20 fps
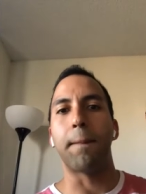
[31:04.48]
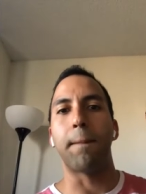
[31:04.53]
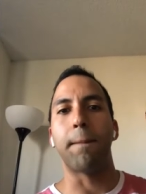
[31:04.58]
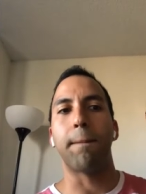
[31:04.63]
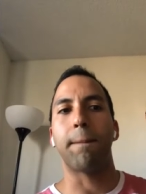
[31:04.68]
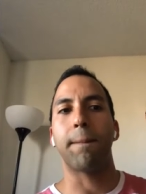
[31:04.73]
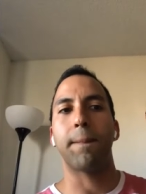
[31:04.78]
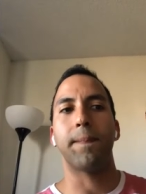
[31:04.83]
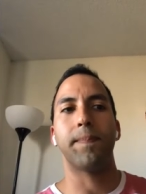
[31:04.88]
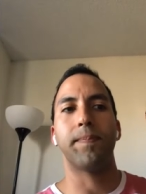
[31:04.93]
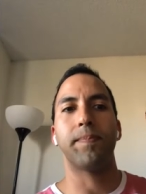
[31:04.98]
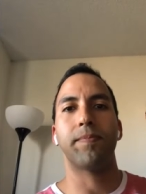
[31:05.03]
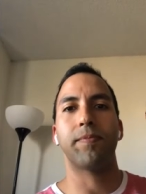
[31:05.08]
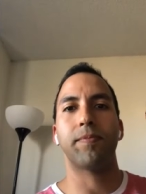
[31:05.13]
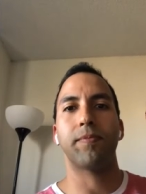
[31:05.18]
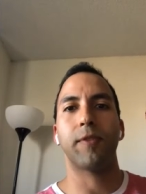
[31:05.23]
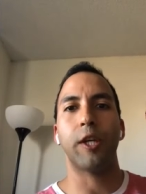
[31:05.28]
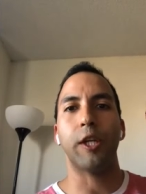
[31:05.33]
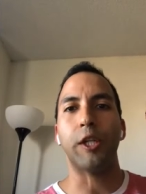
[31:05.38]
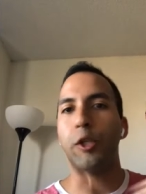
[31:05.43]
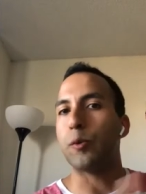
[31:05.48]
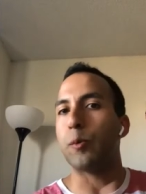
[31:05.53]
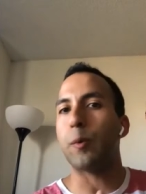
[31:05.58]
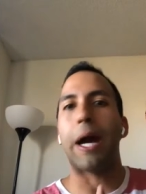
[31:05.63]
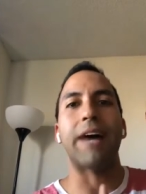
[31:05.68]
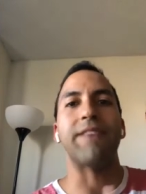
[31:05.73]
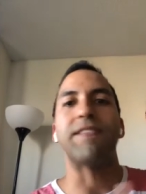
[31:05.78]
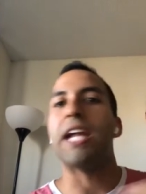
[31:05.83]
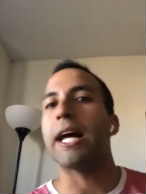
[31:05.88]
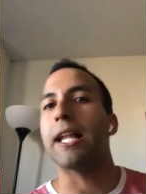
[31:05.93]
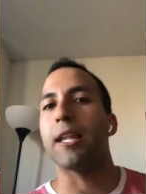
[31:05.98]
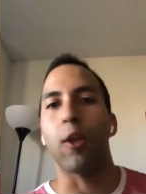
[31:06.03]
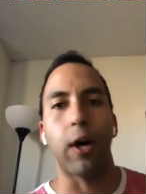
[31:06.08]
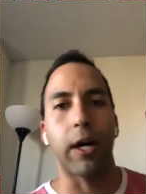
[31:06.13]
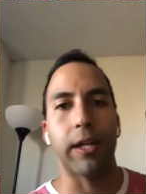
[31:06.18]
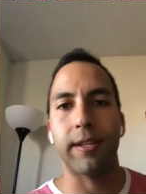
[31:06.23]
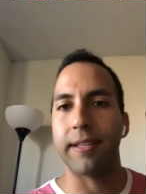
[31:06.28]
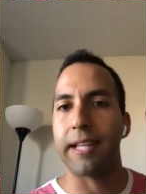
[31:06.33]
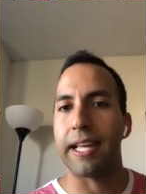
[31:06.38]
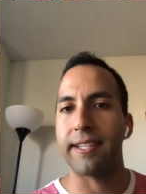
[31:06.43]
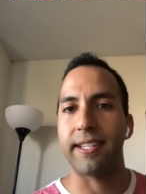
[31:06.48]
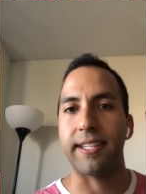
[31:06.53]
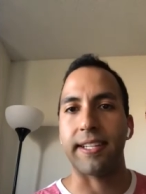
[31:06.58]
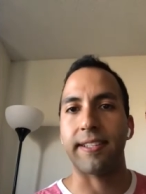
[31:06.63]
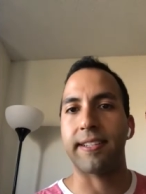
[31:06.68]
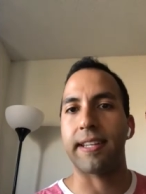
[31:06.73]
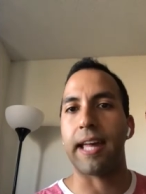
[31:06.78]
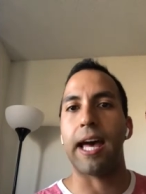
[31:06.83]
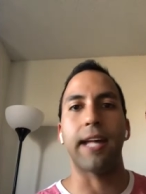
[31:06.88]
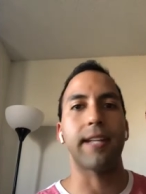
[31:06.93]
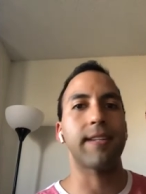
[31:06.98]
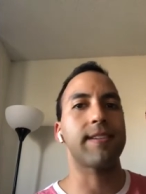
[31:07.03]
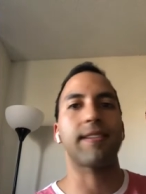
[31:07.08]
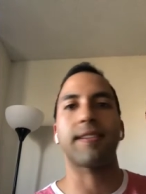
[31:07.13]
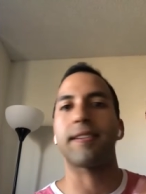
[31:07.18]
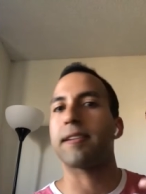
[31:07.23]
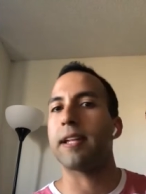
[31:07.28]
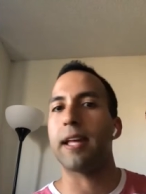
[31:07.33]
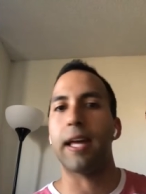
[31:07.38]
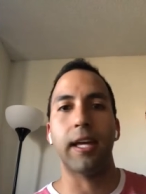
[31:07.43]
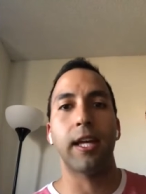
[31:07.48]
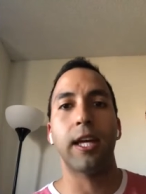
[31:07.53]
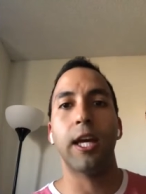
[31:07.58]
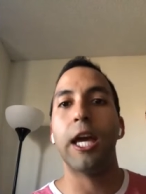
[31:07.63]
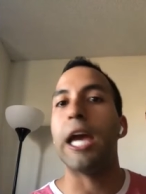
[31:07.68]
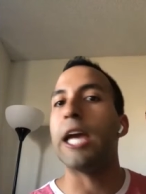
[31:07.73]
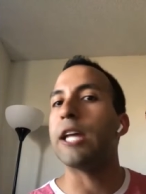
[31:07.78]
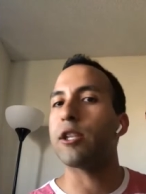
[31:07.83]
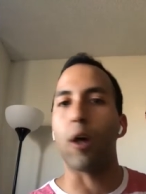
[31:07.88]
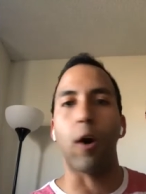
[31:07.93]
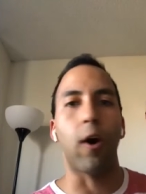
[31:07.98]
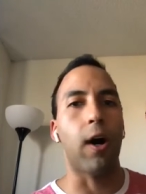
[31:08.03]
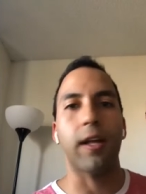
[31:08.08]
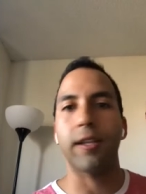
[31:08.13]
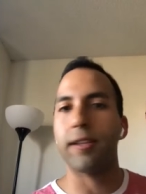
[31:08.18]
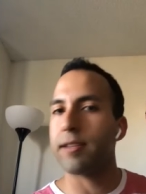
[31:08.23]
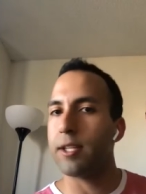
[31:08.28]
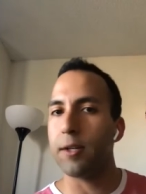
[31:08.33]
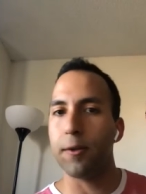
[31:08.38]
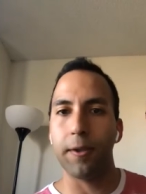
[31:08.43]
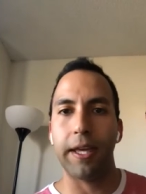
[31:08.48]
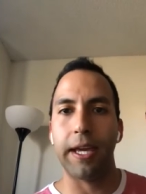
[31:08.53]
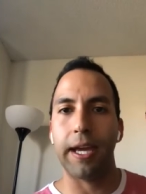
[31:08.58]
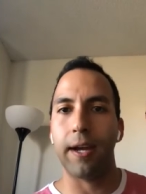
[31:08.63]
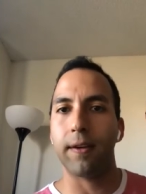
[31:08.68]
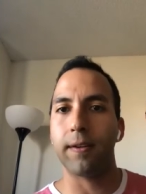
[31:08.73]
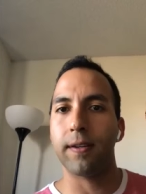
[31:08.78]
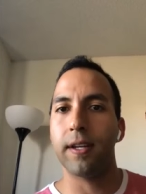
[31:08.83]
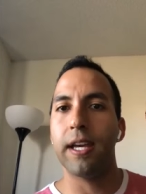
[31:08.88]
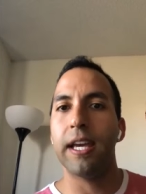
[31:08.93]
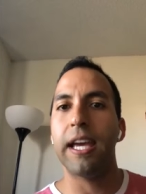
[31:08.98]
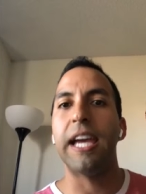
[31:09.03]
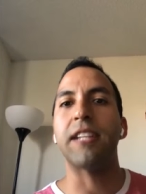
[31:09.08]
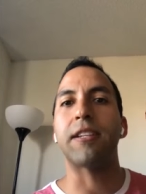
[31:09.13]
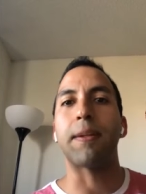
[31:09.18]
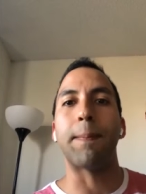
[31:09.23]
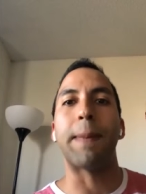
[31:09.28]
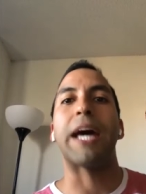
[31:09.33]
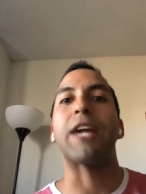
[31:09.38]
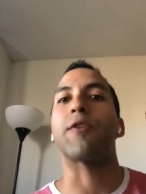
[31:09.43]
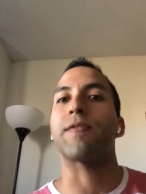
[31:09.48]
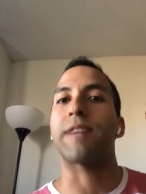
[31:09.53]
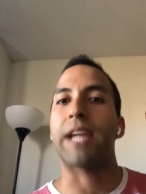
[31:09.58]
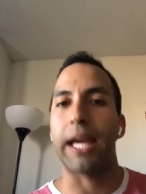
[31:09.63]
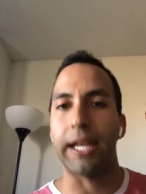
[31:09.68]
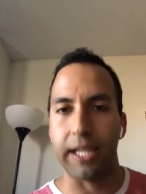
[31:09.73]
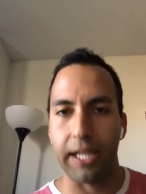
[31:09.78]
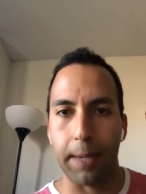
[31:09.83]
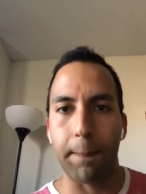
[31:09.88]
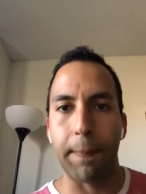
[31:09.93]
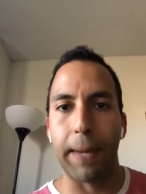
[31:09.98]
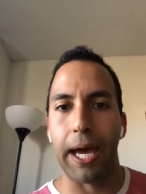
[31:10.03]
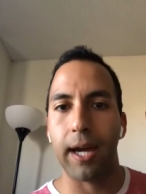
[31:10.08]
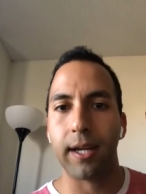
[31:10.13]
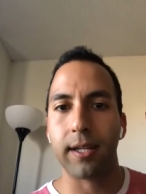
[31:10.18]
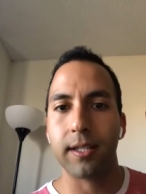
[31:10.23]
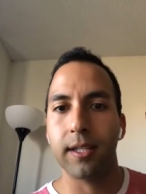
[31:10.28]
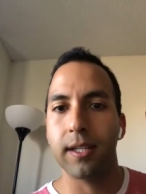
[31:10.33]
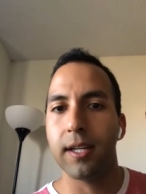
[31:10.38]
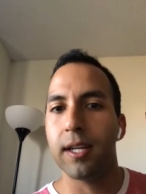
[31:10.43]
Um, you have not lost that success. It's all still there. It's a matter of getting it back.